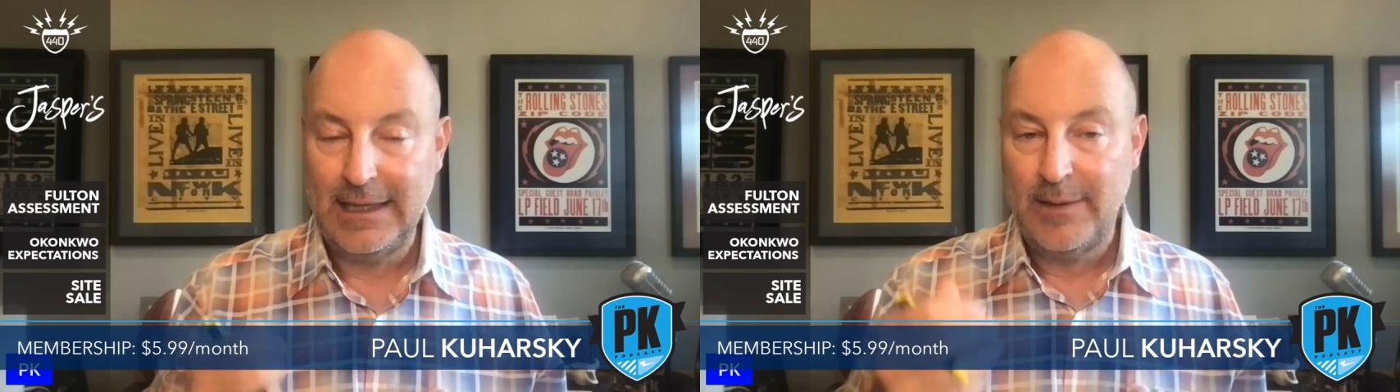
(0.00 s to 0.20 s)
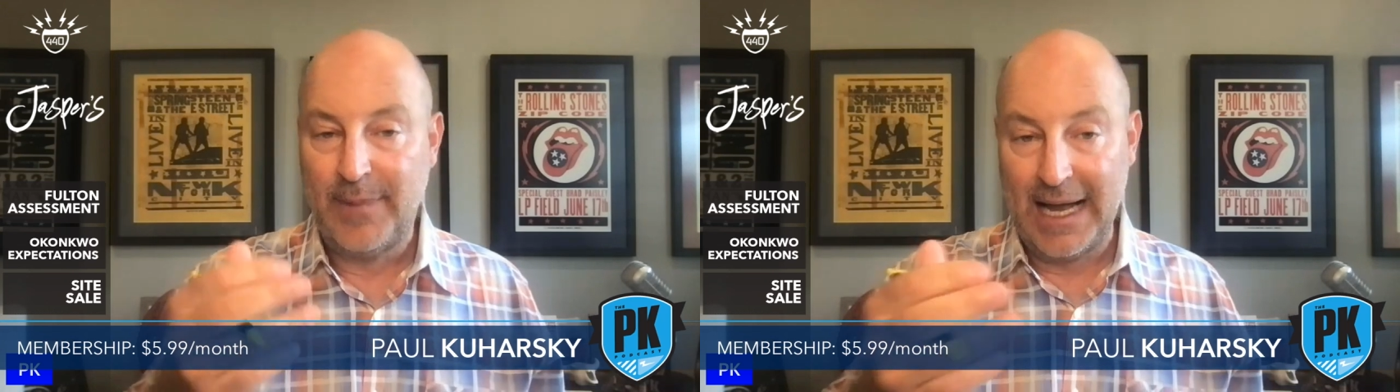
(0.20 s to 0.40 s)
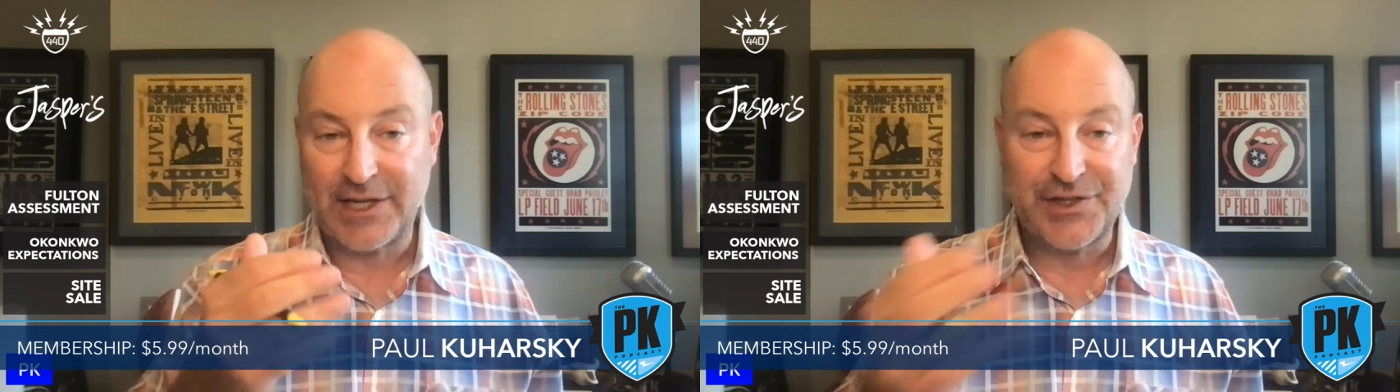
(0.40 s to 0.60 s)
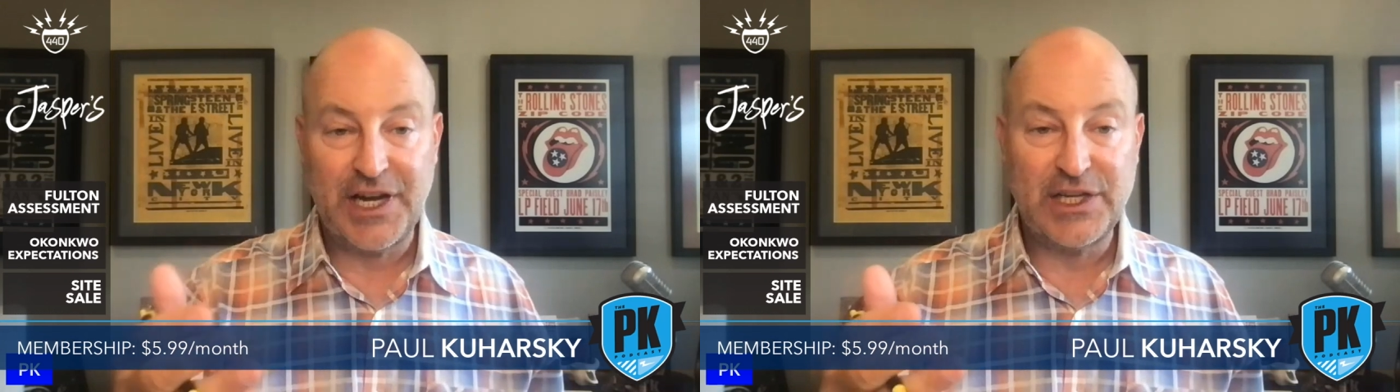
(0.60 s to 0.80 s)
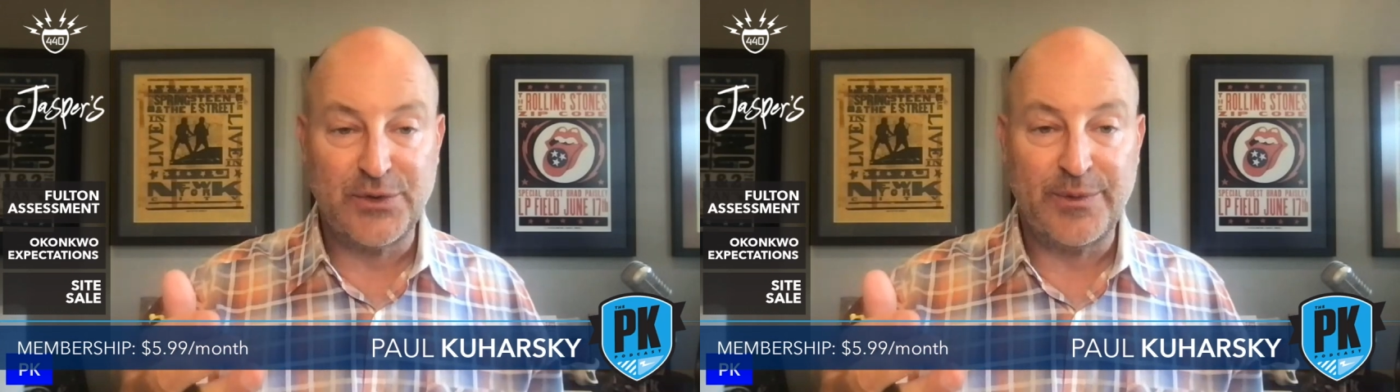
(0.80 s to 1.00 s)
My
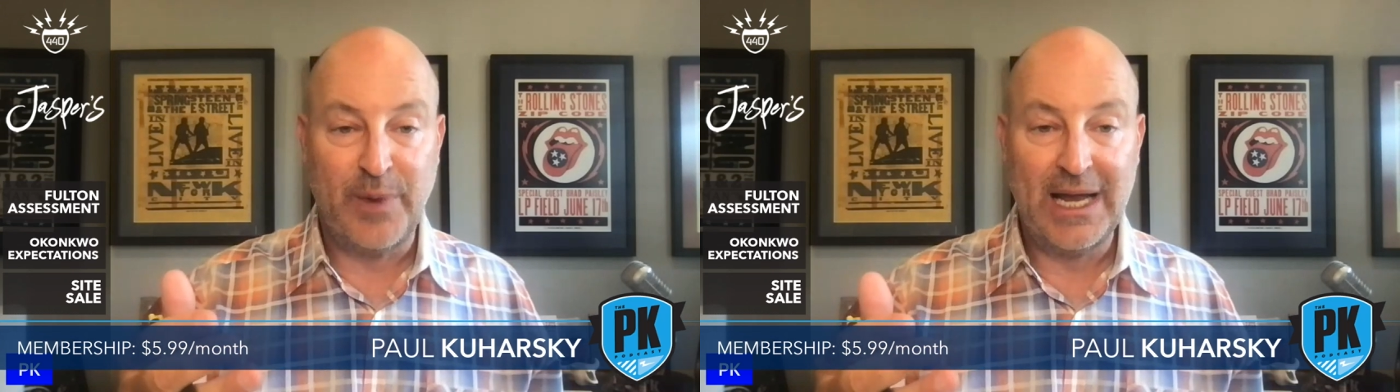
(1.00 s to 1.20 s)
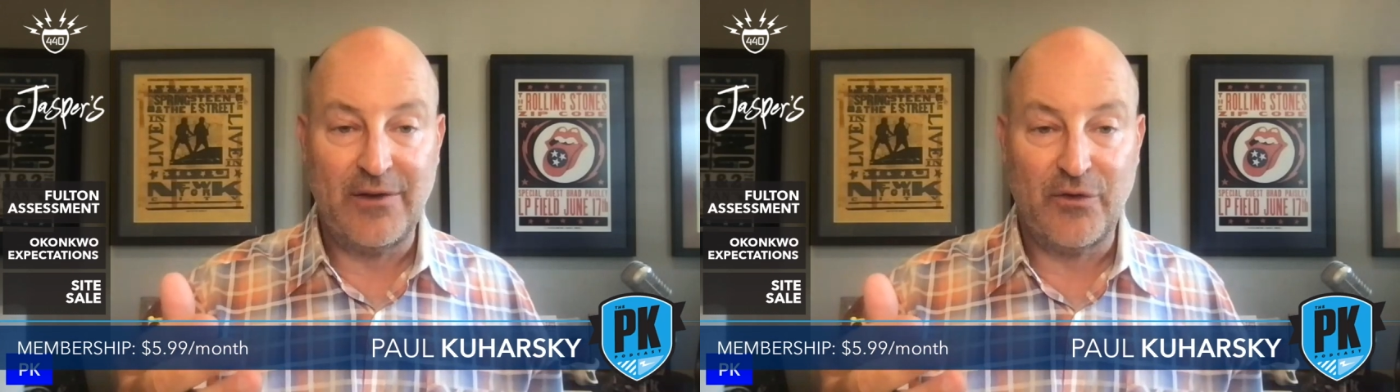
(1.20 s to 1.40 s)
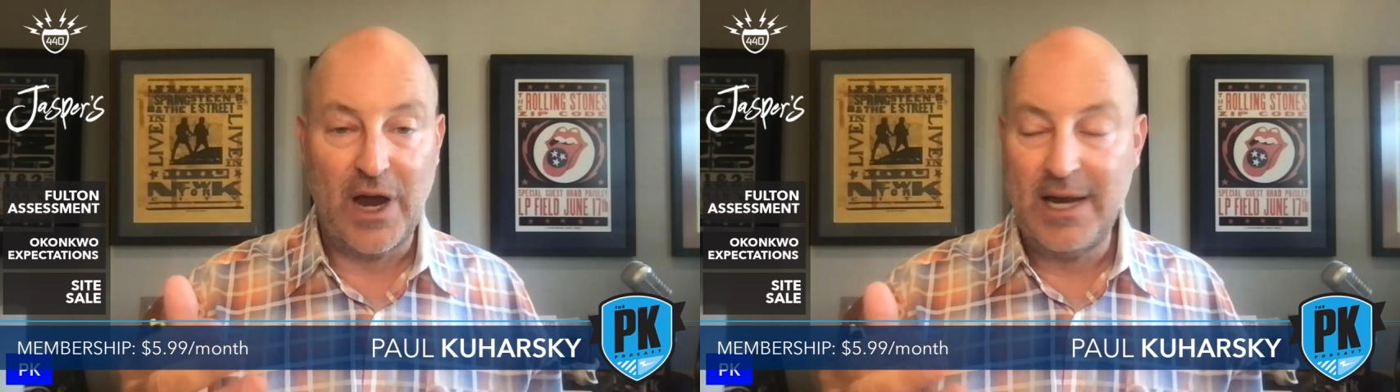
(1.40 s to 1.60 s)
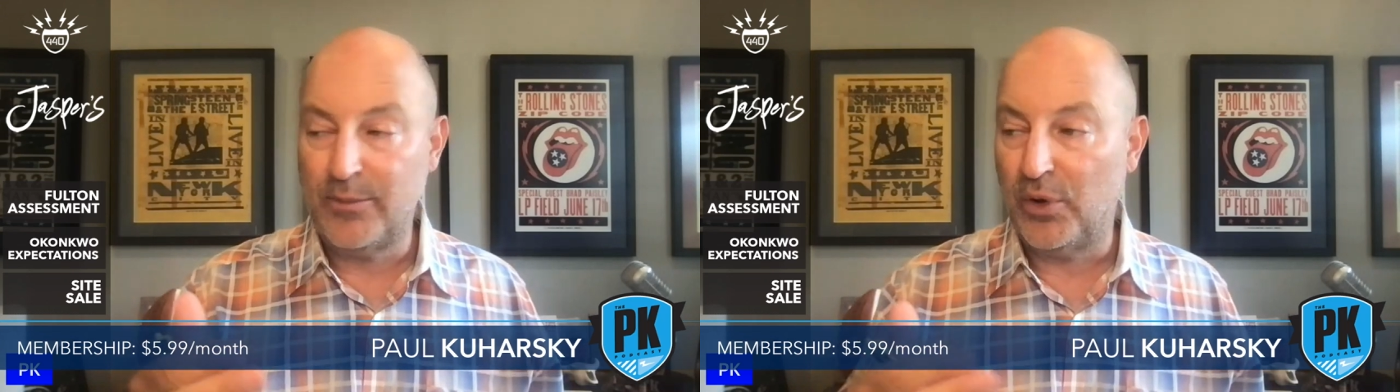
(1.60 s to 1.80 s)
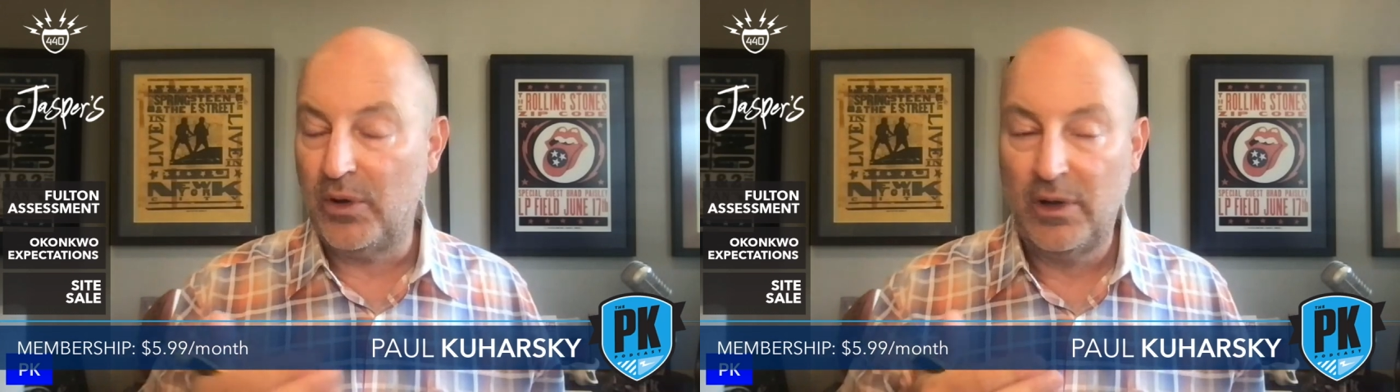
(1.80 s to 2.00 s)
exchange with Mike
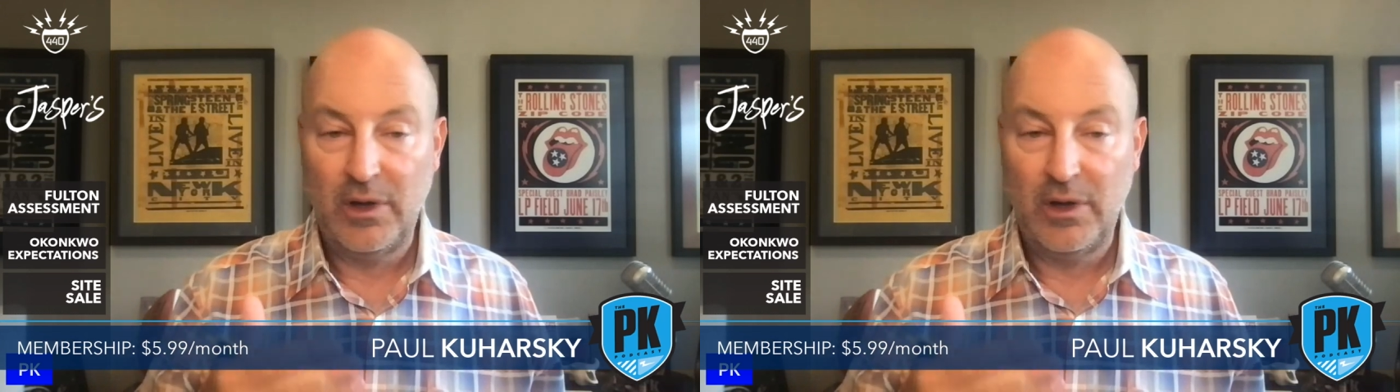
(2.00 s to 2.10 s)
Vrabel